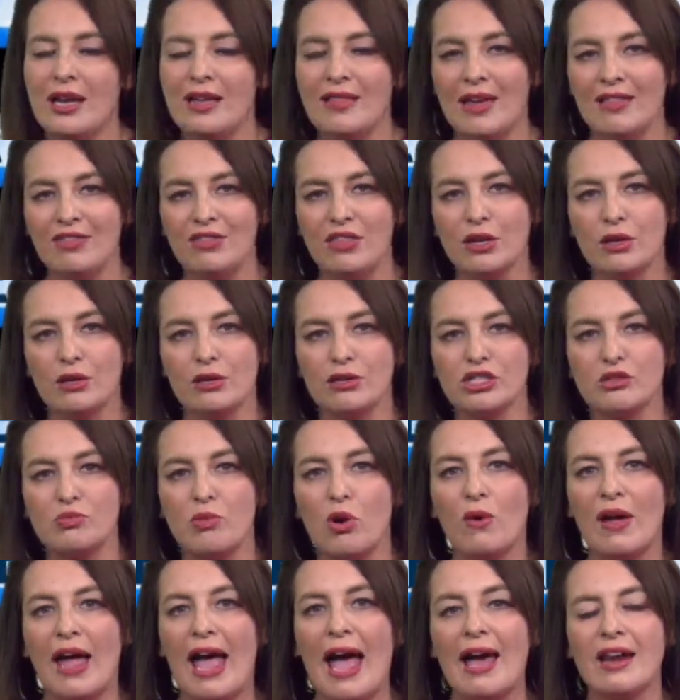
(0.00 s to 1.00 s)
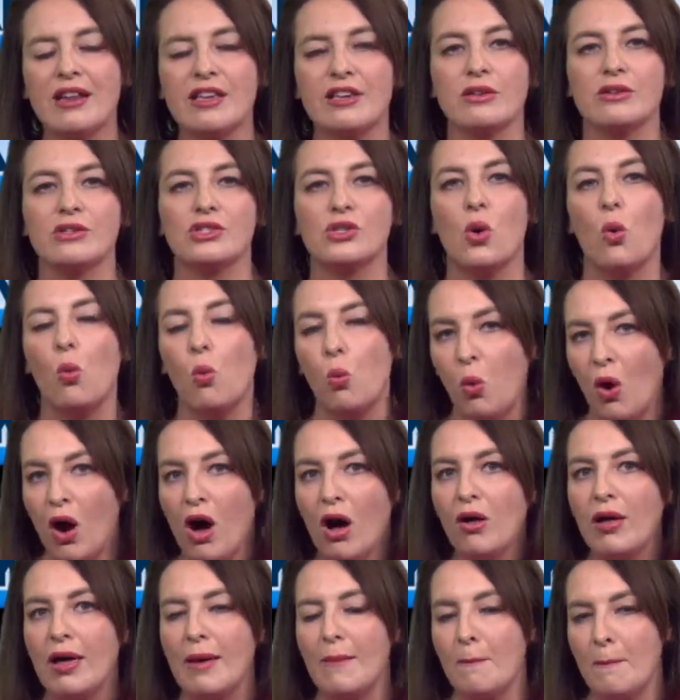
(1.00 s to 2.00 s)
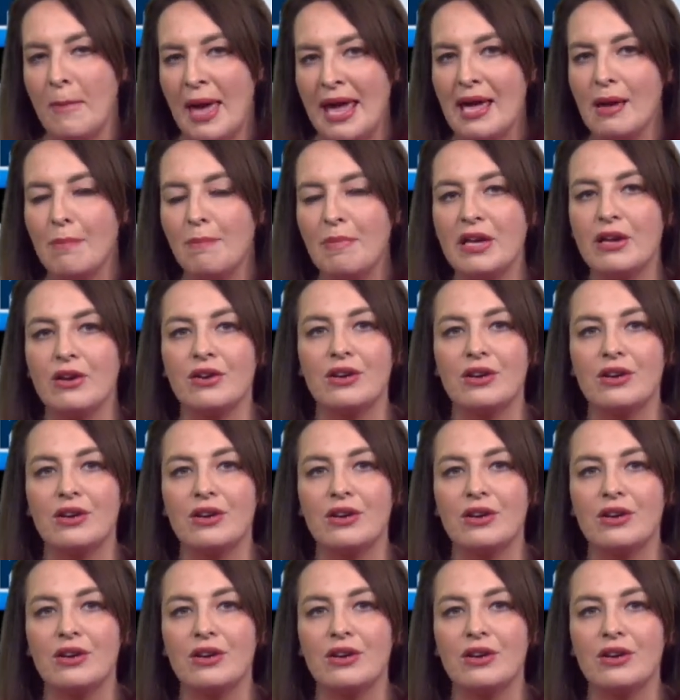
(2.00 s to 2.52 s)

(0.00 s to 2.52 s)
that thicker smoke out of here. So while it may appear